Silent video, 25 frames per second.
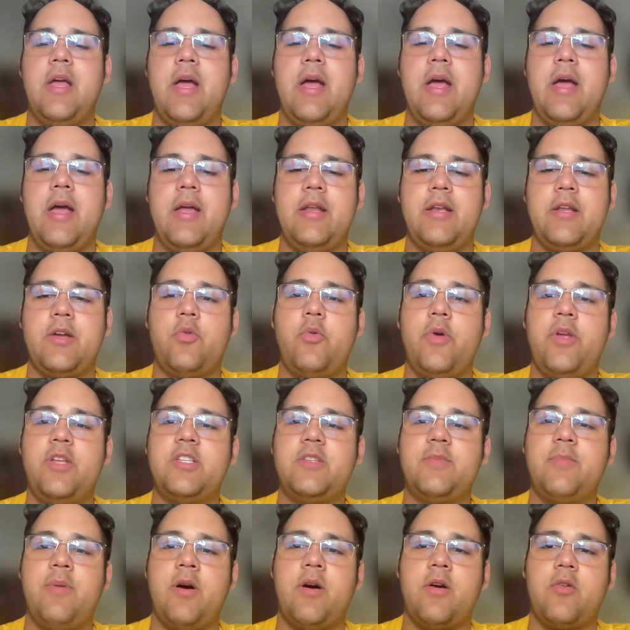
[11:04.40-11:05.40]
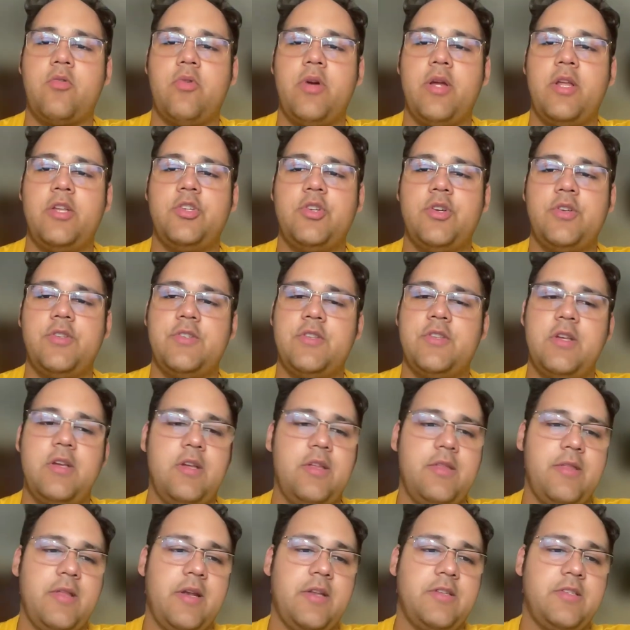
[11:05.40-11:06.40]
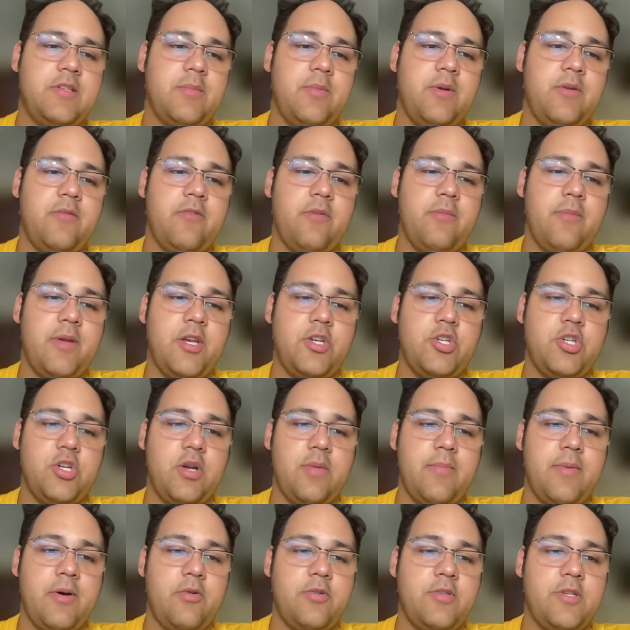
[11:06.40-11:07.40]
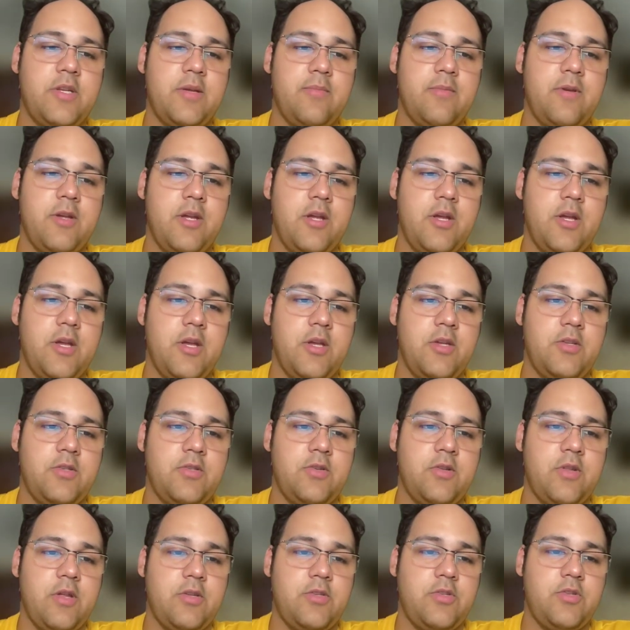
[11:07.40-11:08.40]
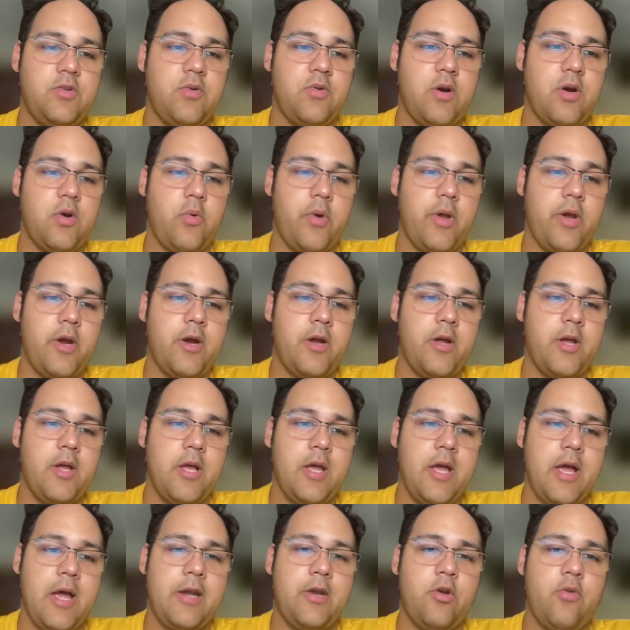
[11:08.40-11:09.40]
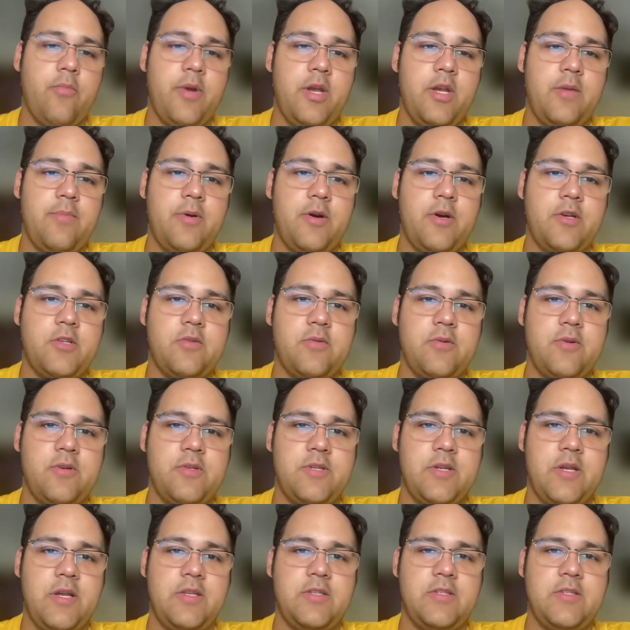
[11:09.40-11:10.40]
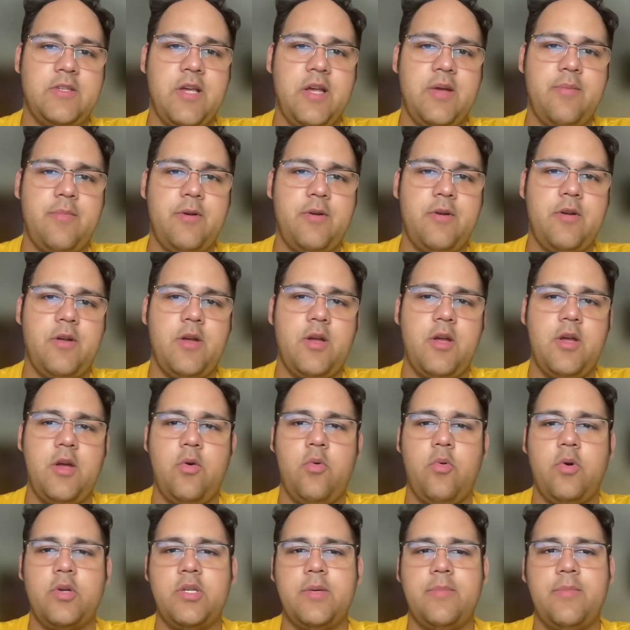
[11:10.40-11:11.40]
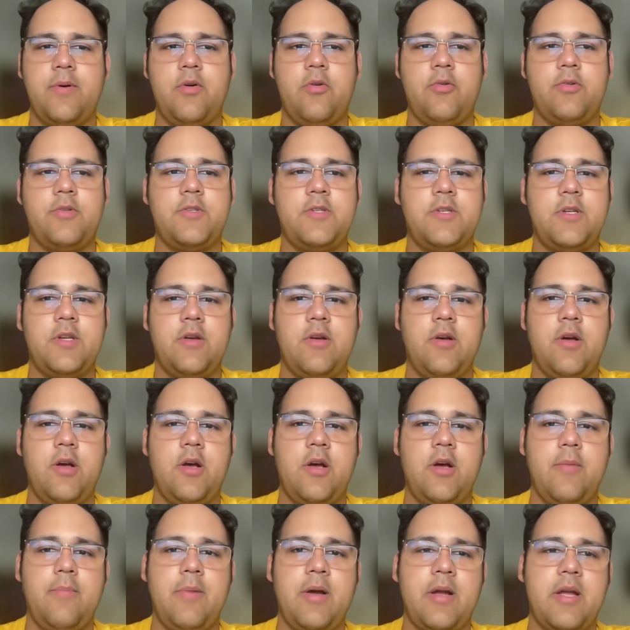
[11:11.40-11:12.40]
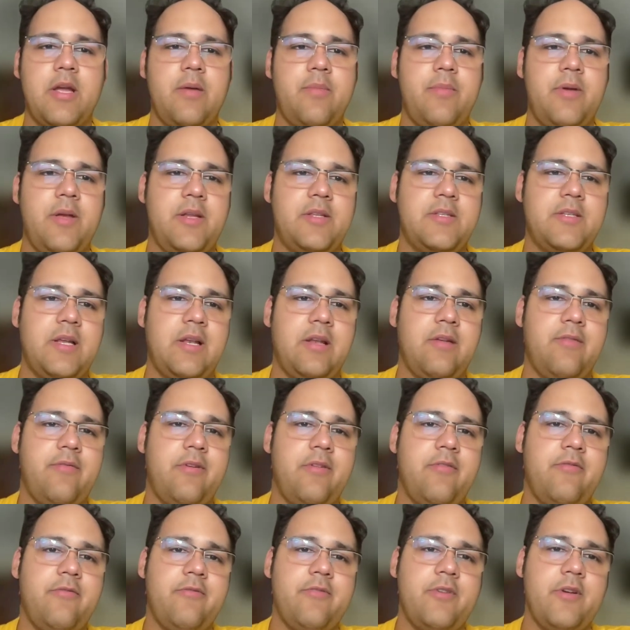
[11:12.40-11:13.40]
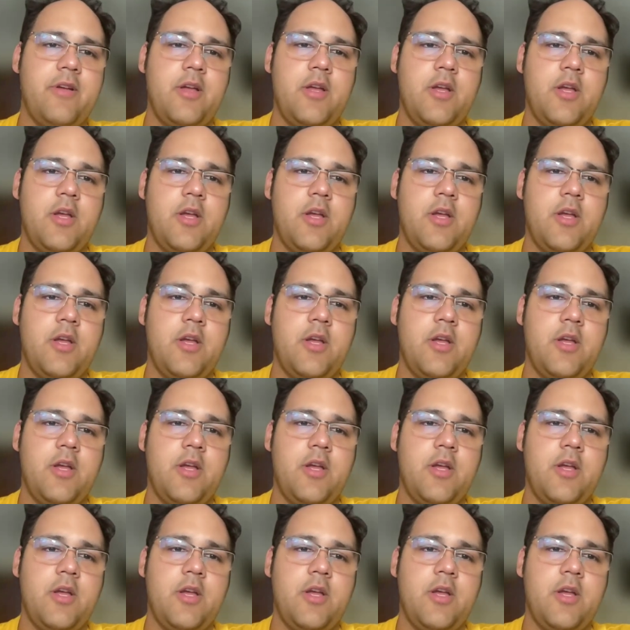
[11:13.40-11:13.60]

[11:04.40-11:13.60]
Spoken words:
and the Queen's Park Rangers. That is some information about him so that you are aware. I know many persons are saying, Simon, what about Maccabi Tel Aviv?